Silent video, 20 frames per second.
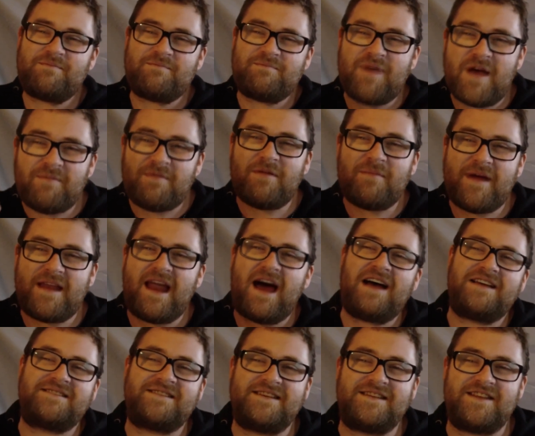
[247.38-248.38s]
People have been
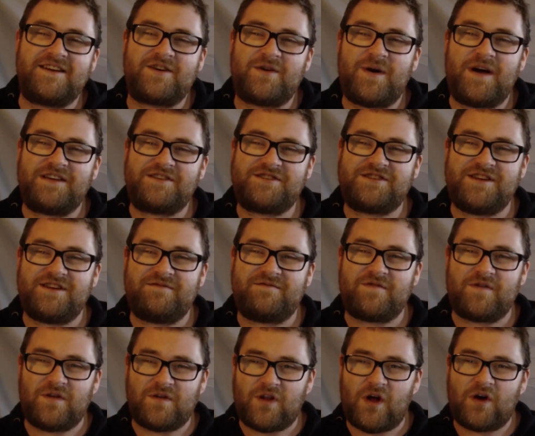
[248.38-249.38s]
asking the question
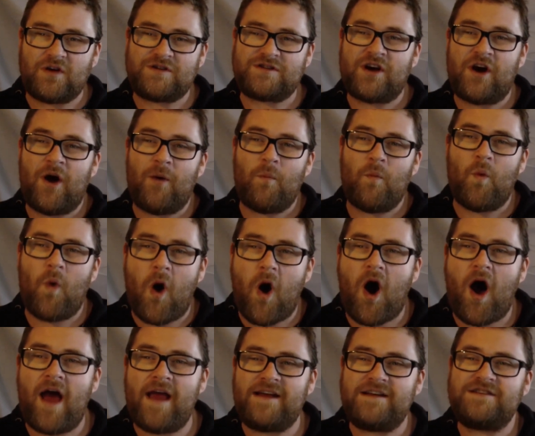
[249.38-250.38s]
for a long time,
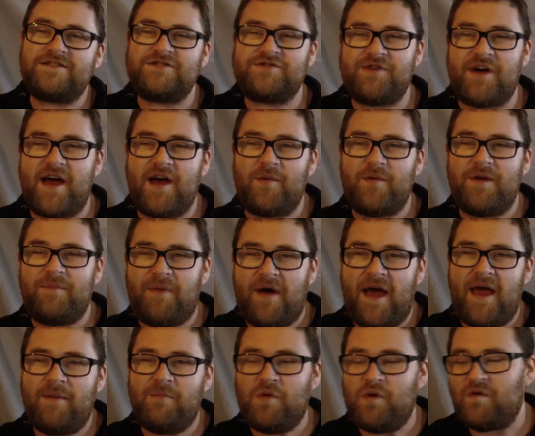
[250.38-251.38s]
why in Australia we
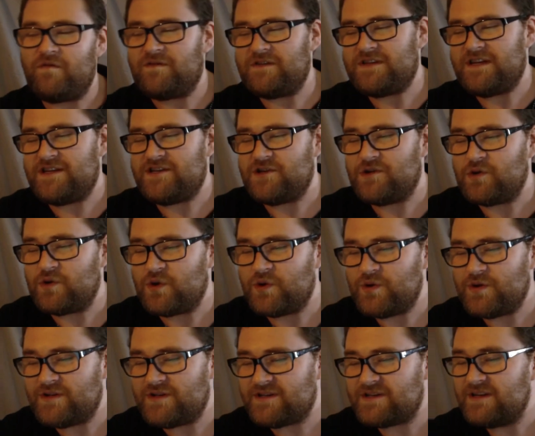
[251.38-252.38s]
pay more for digital
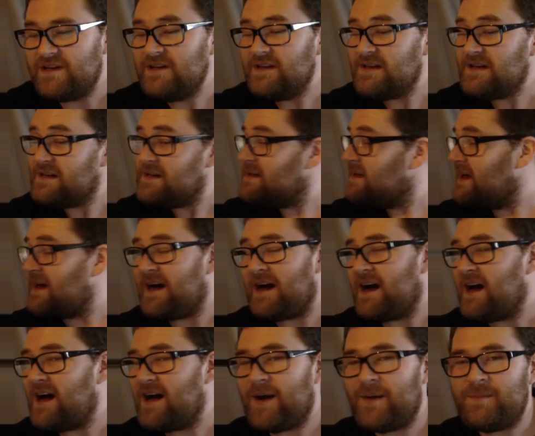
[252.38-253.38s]
goods,
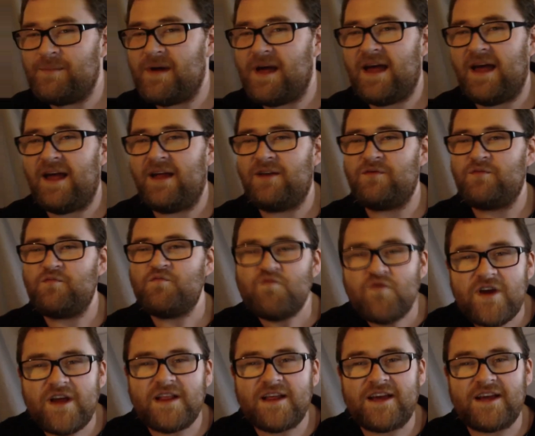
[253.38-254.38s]
and
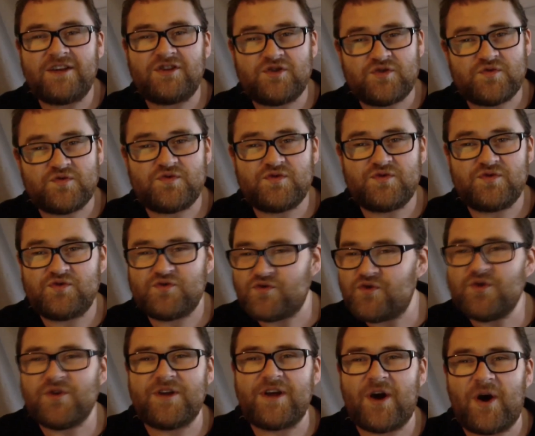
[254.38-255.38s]
really and
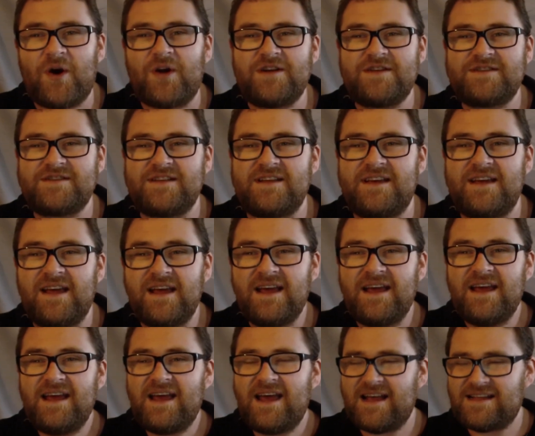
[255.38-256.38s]
truly, honestly,
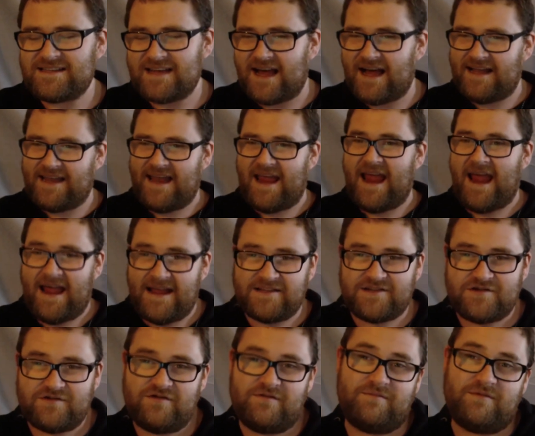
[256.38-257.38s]
it's
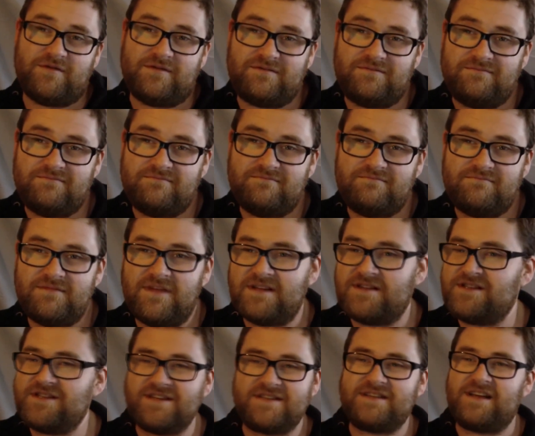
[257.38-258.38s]
unanswerable.
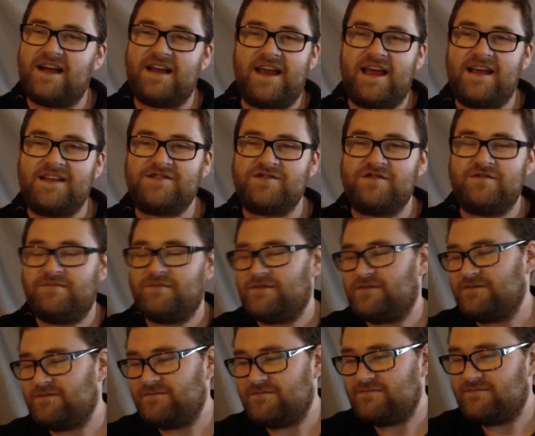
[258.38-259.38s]
It's just
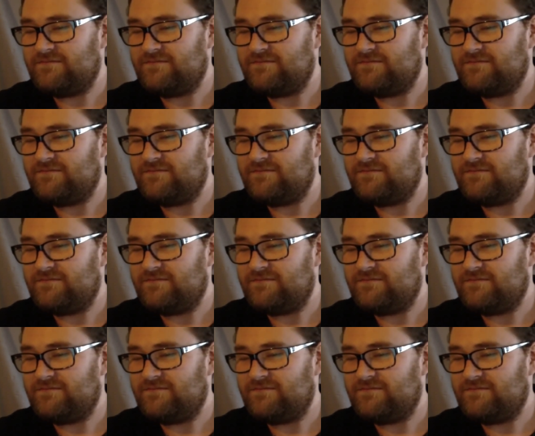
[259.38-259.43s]
unanswerable.